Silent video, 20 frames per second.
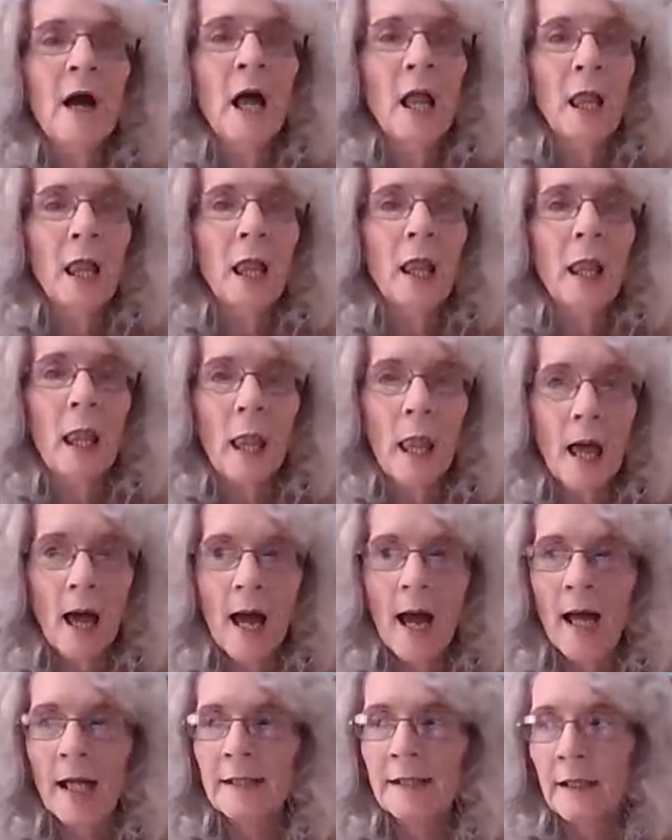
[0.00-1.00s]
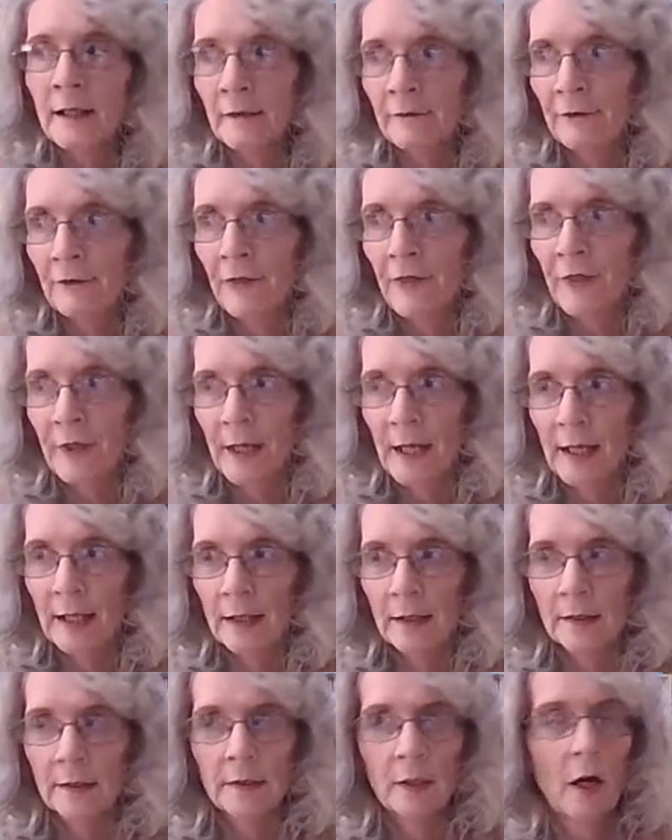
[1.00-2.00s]
a lot of
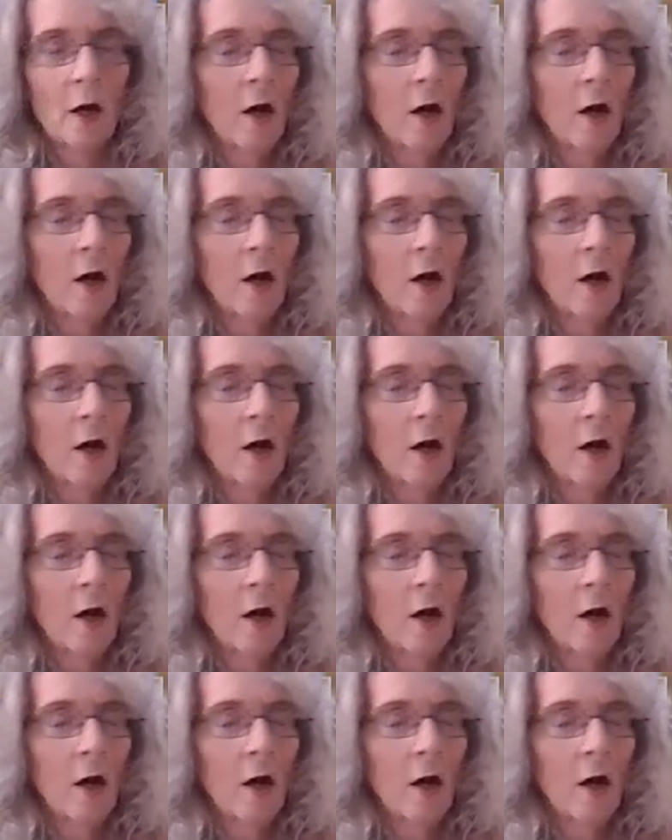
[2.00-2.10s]
things